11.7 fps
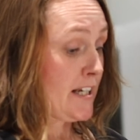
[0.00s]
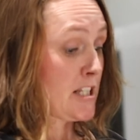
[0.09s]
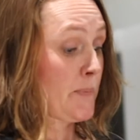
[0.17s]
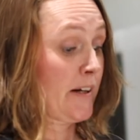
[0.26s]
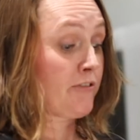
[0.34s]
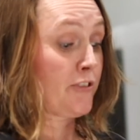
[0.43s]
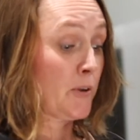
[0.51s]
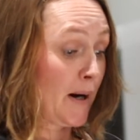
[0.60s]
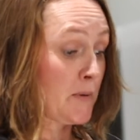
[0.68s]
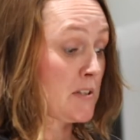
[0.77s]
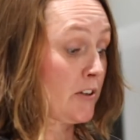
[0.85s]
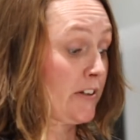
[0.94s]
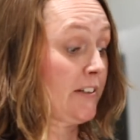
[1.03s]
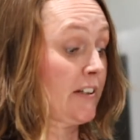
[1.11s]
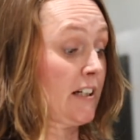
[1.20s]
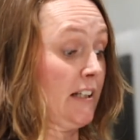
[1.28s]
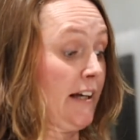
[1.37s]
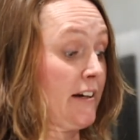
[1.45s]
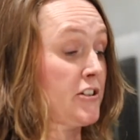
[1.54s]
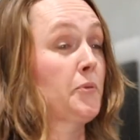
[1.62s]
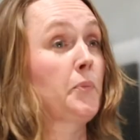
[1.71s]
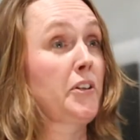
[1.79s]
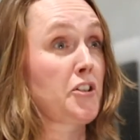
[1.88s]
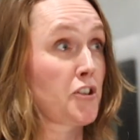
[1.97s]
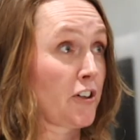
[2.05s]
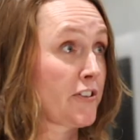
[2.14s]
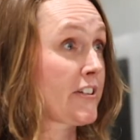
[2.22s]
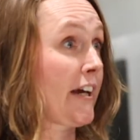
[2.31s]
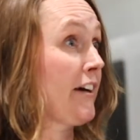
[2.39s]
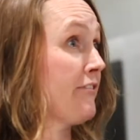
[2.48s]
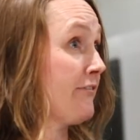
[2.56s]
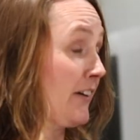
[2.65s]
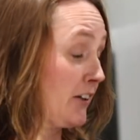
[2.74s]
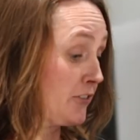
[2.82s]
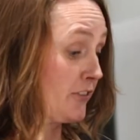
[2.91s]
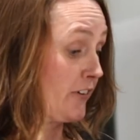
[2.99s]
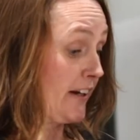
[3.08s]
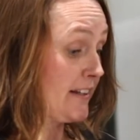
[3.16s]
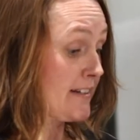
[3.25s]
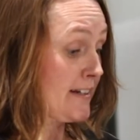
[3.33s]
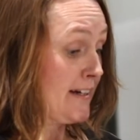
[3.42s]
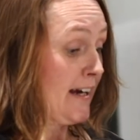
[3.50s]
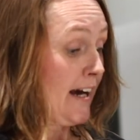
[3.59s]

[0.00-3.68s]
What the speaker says: spend a few hours looking at the collection with John to get a feel for it,